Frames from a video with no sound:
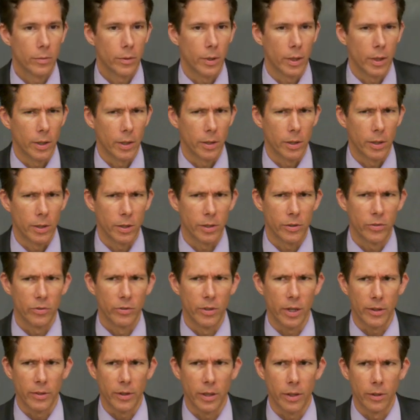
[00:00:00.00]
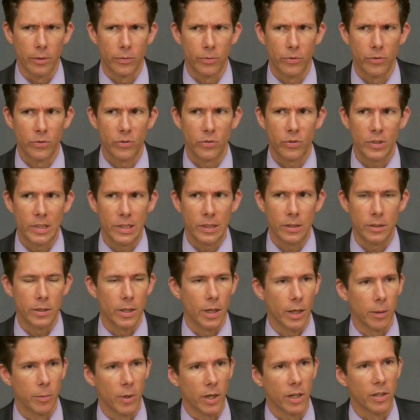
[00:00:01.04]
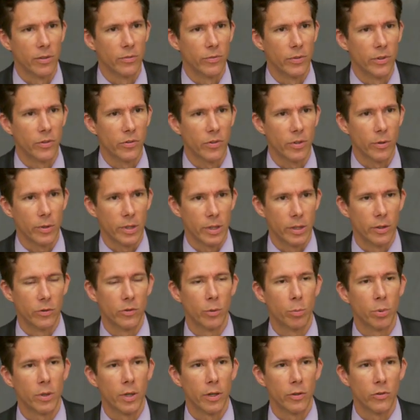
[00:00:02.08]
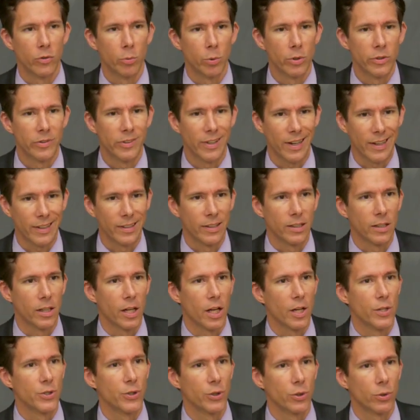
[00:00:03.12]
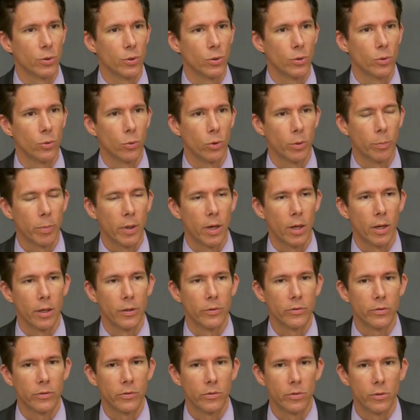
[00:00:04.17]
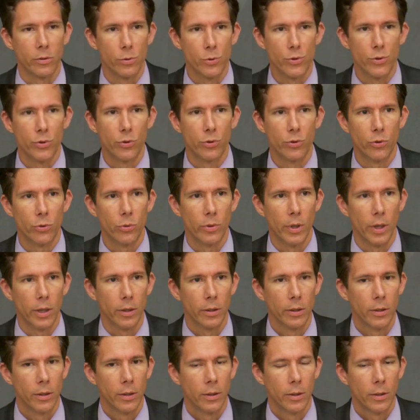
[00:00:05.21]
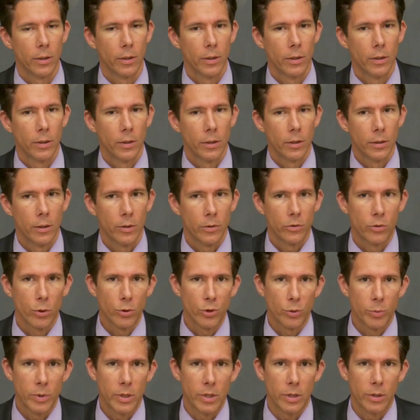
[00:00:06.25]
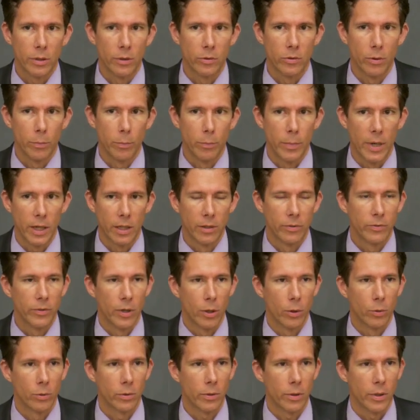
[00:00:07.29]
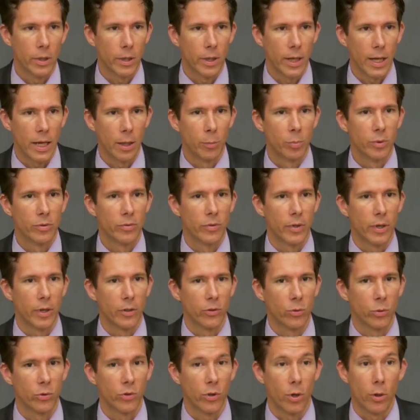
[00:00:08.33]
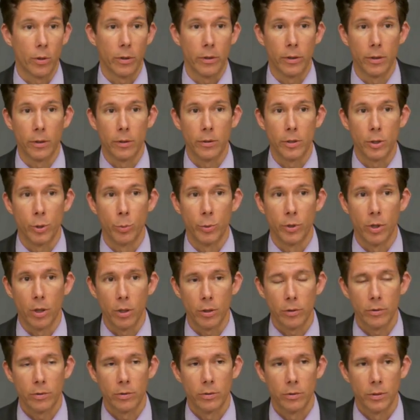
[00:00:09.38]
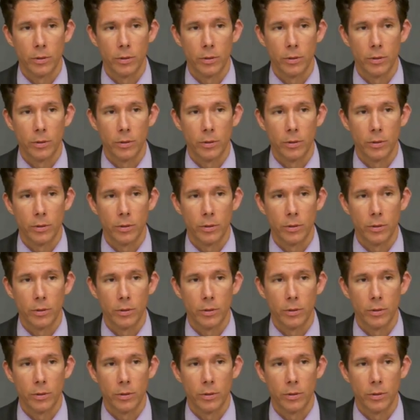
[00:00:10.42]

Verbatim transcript: at least not that I've seen yet. I'm not convinced there is a plausible technological or policy solution to that. Social media is a megaphone that amplifies what's already there in the human heart.